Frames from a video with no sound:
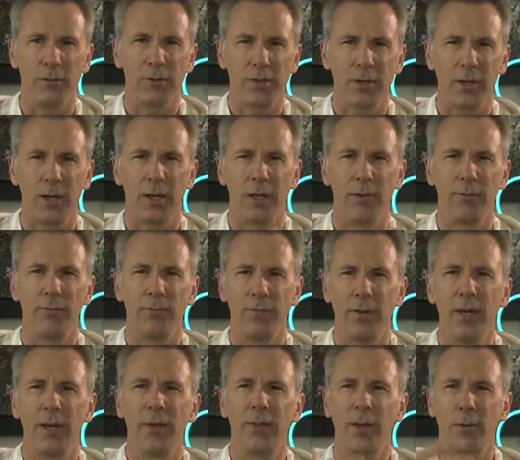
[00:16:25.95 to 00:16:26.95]
It was kind of,
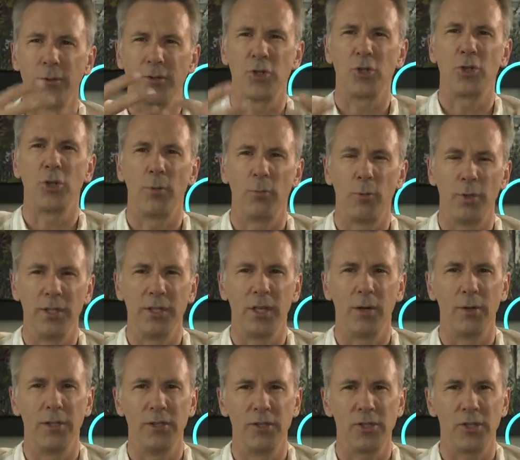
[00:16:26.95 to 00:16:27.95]
that was a shop
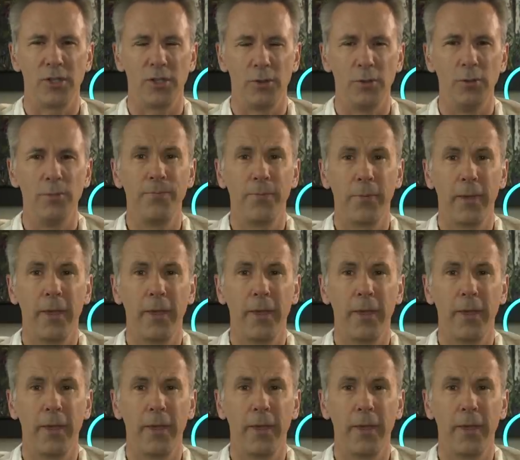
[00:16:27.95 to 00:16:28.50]
window into,